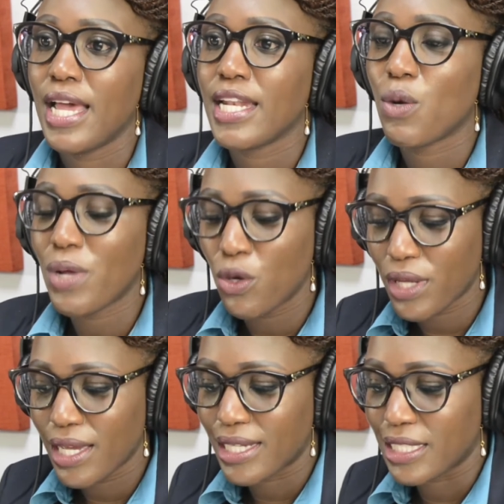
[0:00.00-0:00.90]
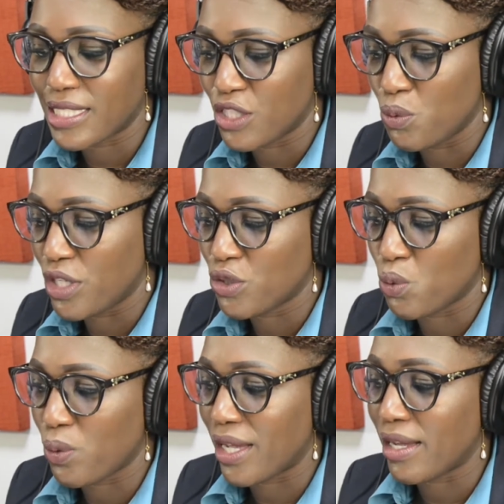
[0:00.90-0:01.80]
Now we're looking at a
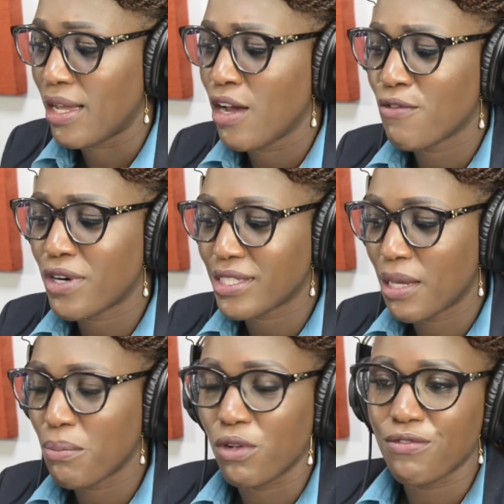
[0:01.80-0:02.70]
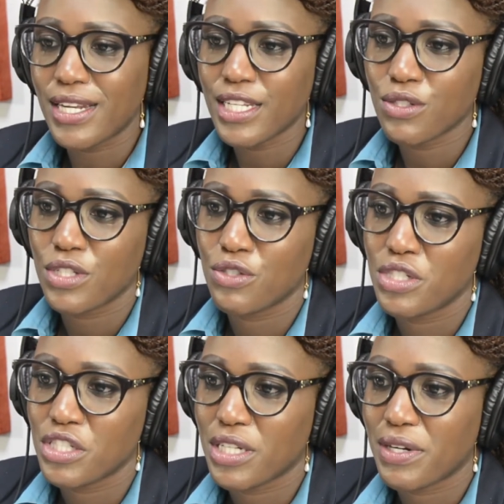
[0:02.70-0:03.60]
situation where, for example, funding to the
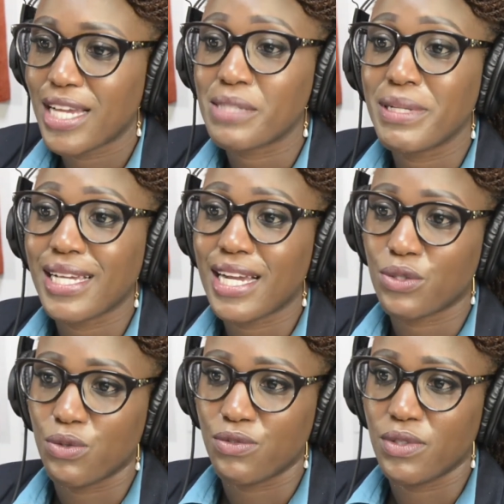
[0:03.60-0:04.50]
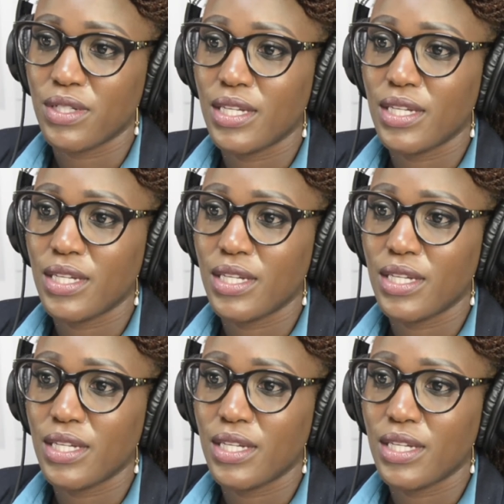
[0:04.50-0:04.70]
judiciary has been cut off.